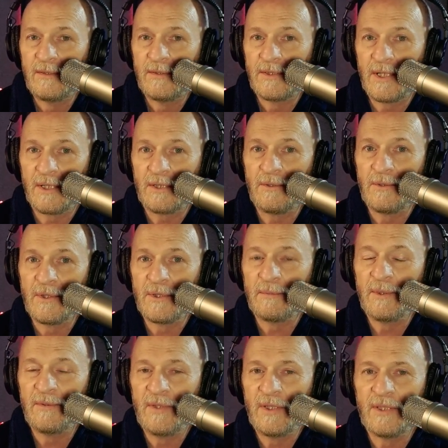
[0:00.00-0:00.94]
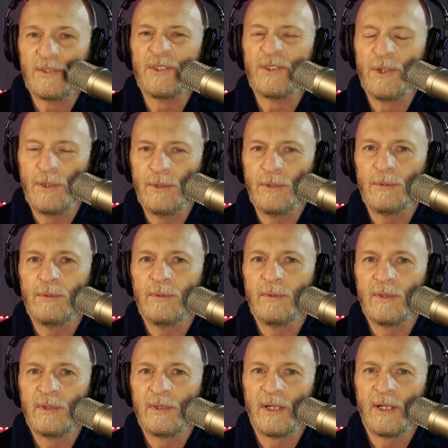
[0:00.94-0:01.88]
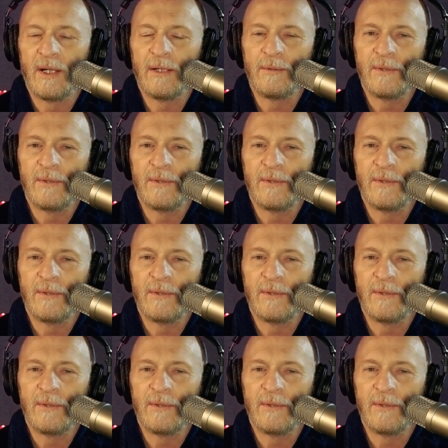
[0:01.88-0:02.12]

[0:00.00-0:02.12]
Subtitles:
Chuck Norris movie, there's two that I